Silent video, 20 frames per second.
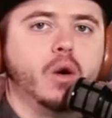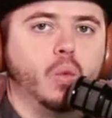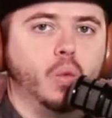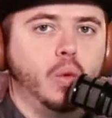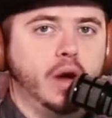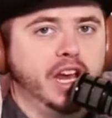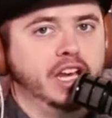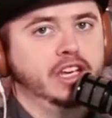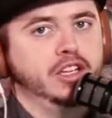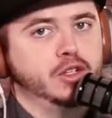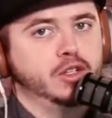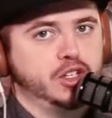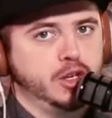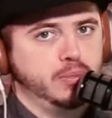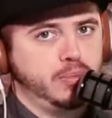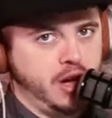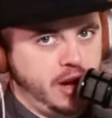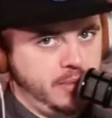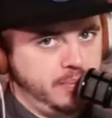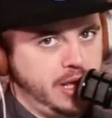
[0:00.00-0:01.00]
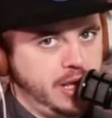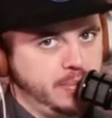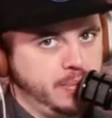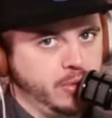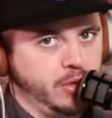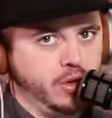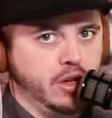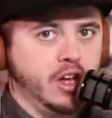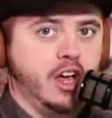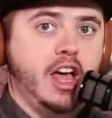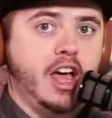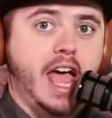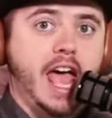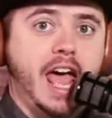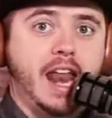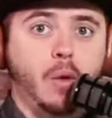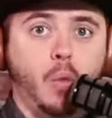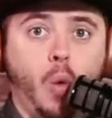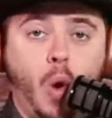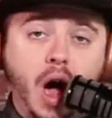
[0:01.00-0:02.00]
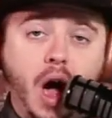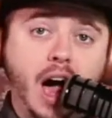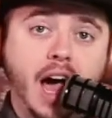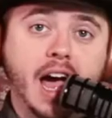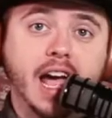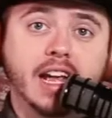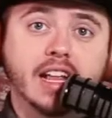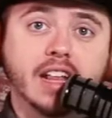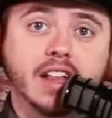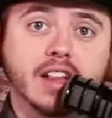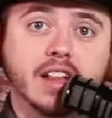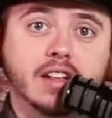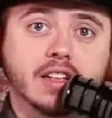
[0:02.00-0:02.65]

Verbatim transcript: when you should punt people, and why